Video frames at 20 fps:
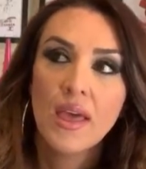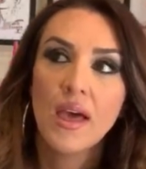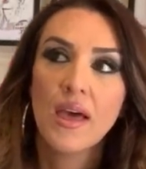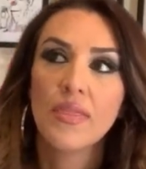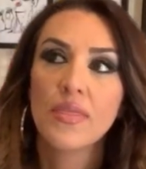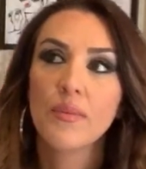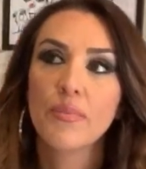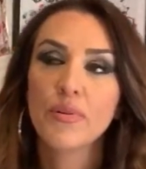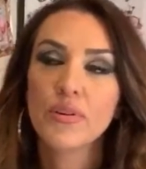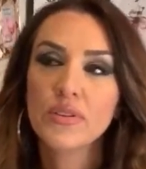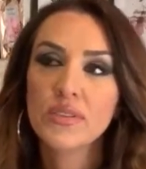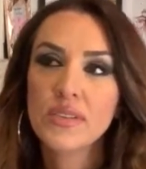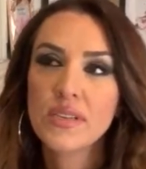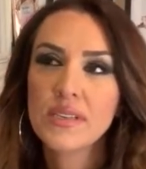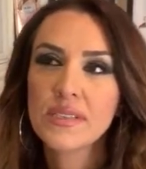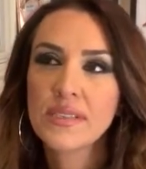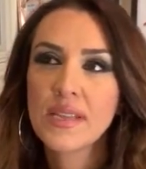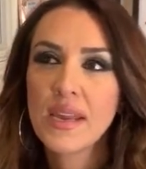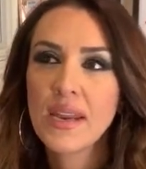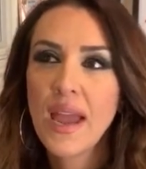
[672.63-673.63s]
The person
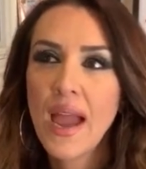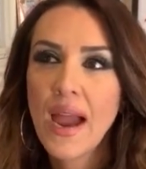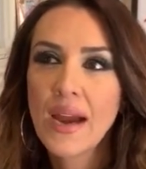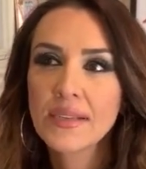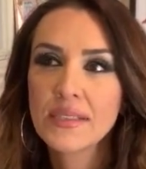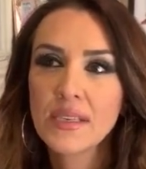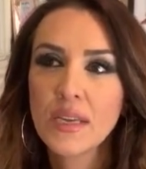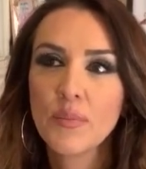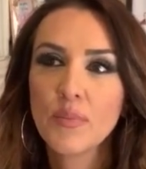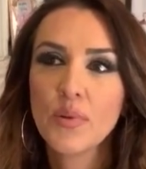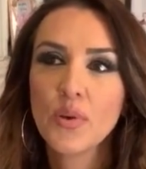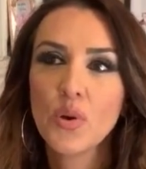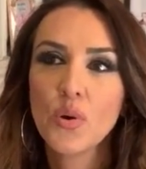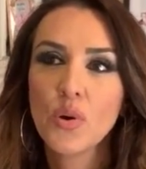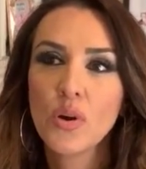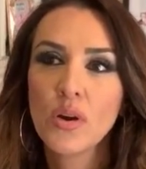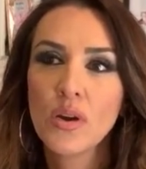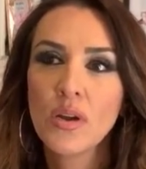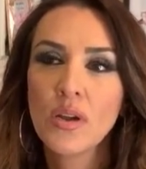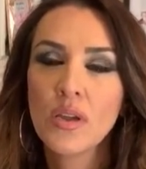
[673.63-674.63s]
is not acting
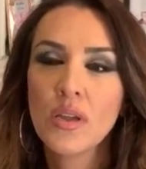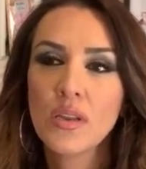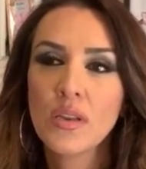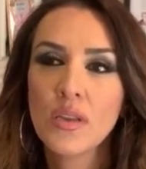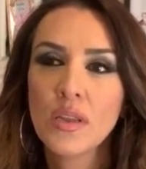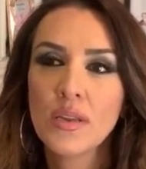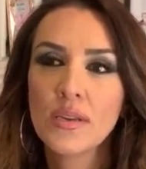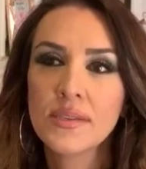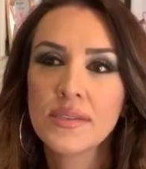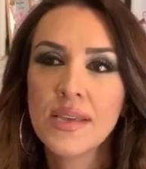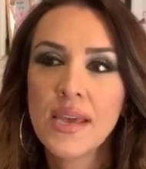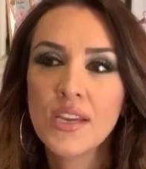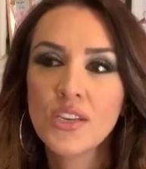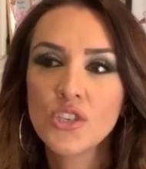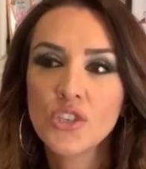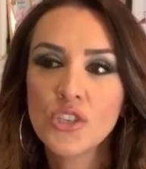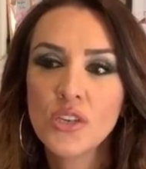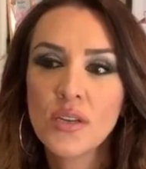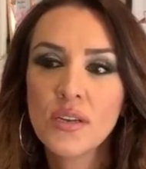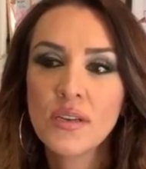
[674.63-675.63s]
pure in
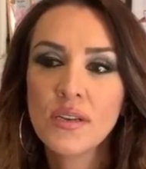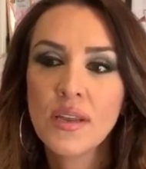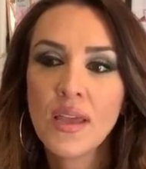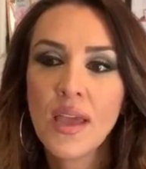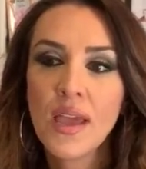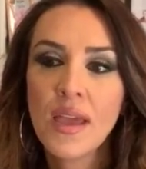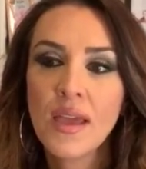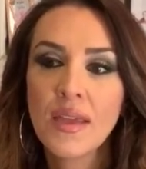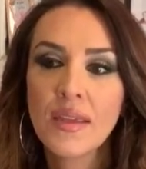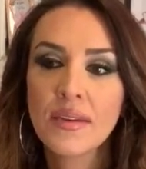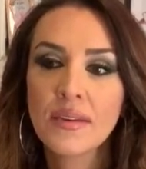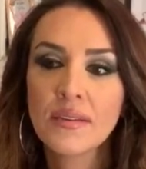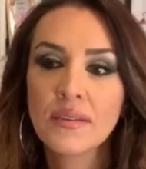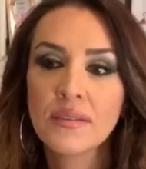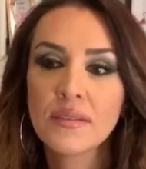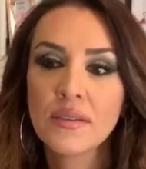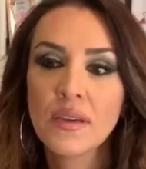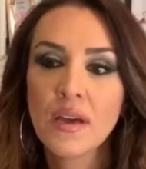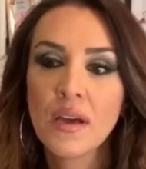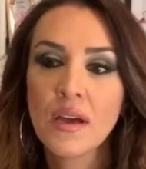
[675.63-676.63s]
intention, and